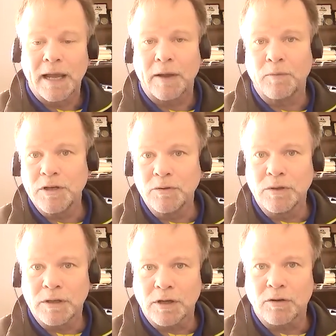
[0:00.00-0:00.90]
And when you
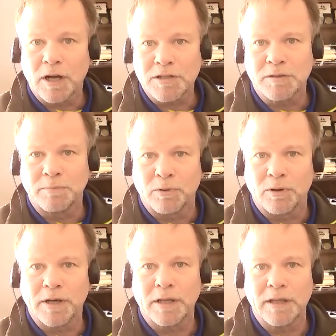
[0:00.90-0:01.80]
look across the
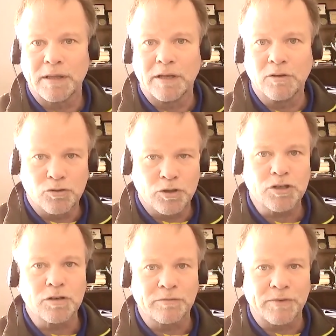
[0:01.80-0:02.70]
board, the
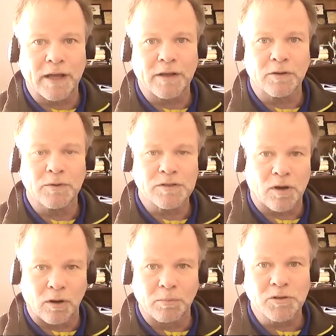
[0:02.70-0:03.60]
nutritional value is
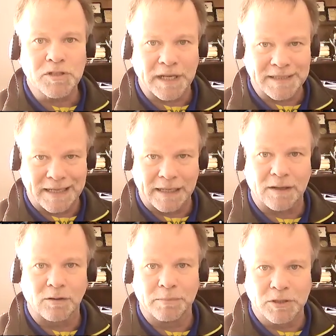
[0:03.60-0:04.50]
almost
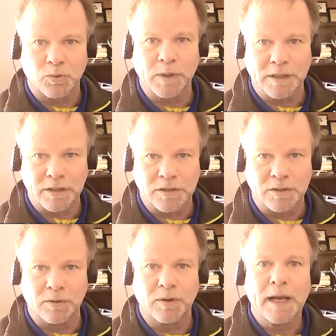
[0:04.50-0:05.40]
identical between the
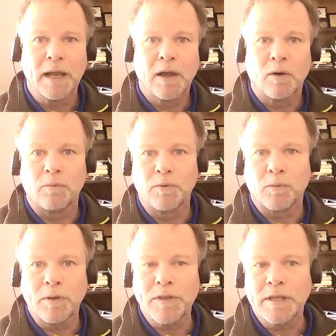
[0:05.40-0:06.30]
two. The
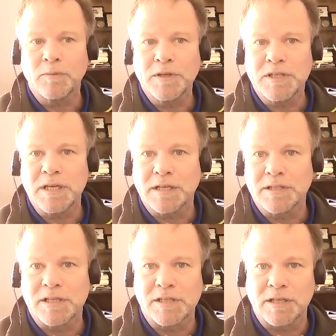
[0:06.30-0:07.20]
one thing that we see
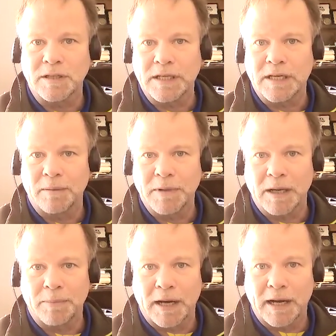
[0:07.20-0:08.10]
consistently coming
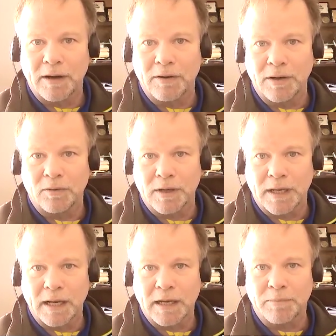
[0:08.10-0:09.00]
up higher in
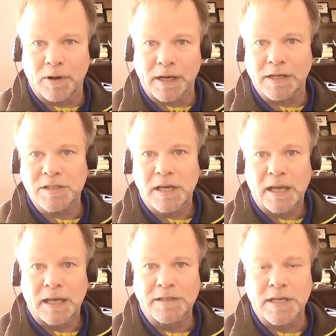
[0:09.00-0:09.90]
organic products
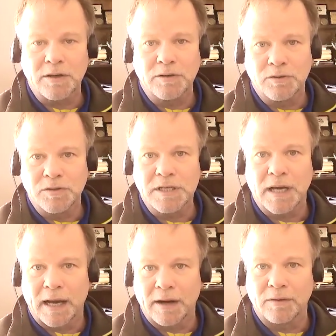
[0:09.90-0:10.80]
is that you do see
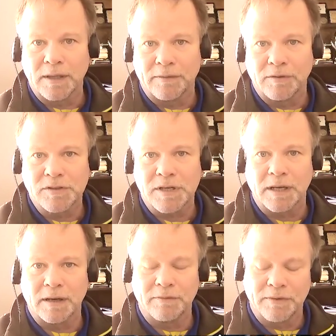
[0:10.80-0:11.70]
higher levels
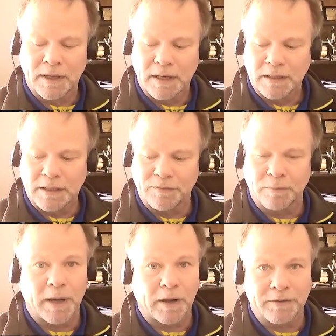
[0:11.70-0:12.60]
of
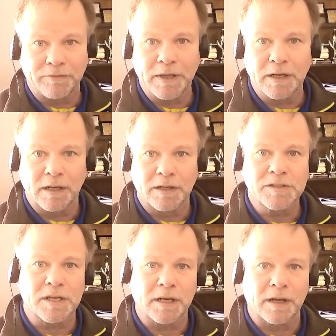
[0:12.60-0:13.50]
different
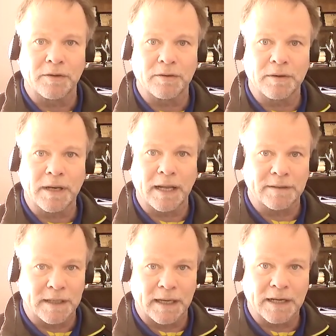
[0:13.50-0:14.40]
polyphenols and other
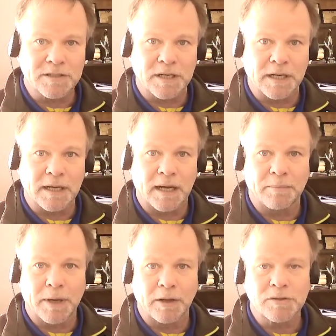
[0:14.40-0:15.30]
antioxidant
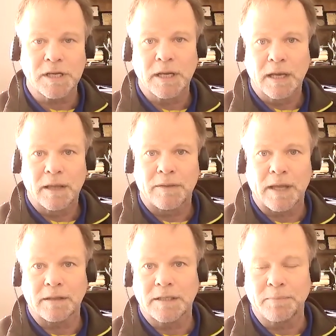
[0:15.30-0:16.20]
compounds
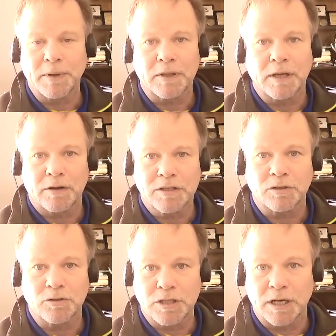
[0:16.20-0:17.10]
that typically are
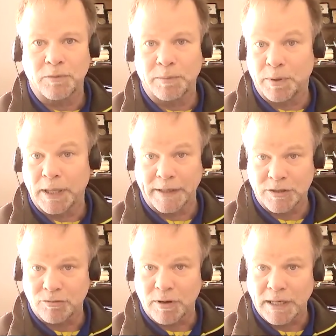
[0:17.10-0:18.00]
associated with plant
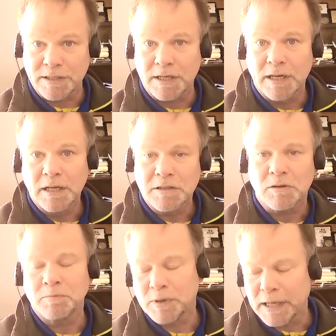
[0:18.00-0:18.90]
stress.
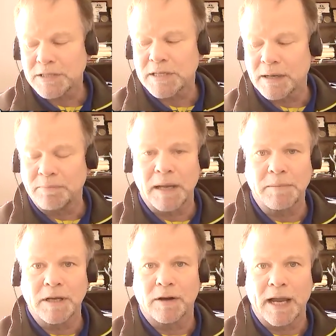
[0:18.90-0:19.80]
So, plants that
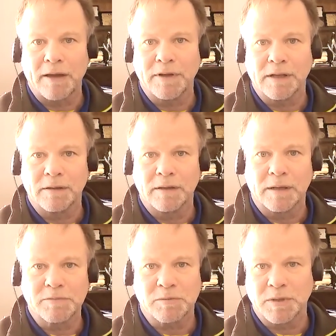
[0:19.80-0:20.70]
maybe are having uh,
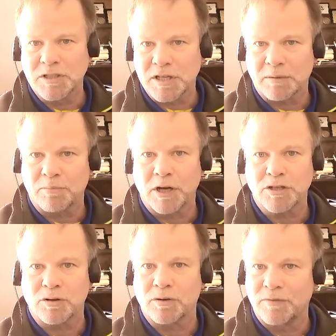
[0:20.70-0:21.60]
um, some insect
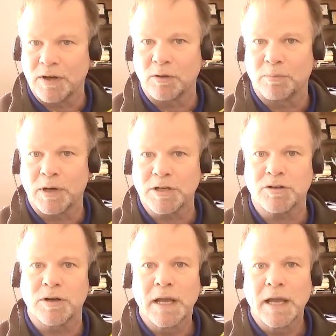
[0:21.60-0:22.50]
pressure or fungal
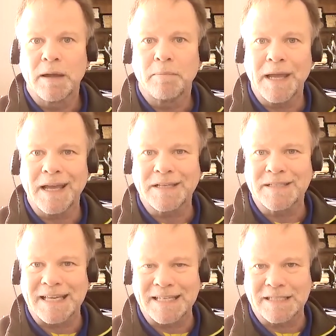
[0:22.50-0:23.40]
pressure may
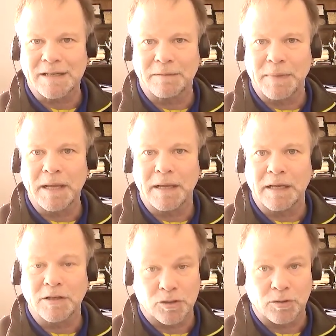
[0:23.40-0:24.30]
exist, may
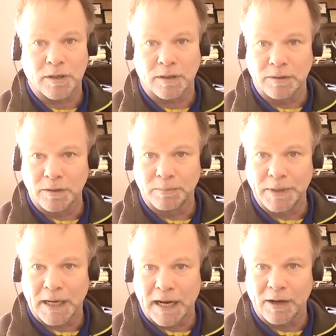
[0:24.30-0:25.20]
exert a little
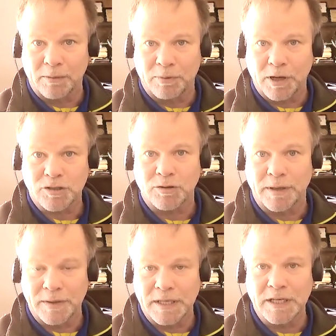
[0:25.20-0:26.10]
bit higher pressure
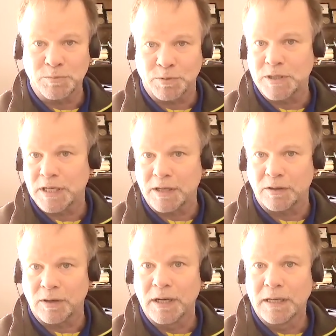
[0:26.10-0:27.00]
on these
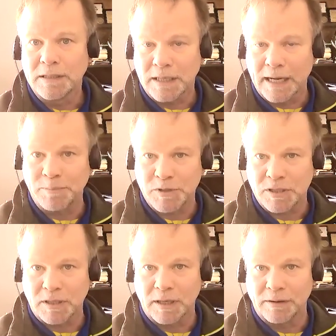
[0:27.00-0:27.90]
particular
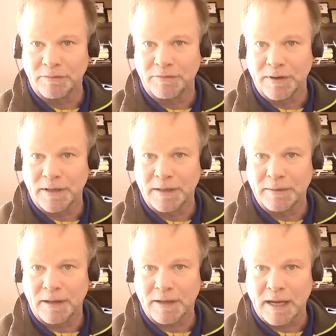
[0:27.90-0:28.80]
types of uh,
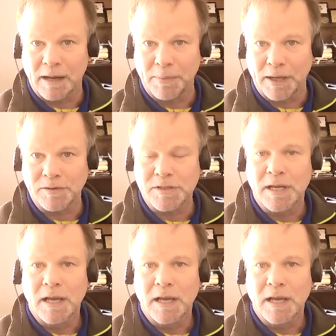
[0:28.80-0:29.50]
compounds.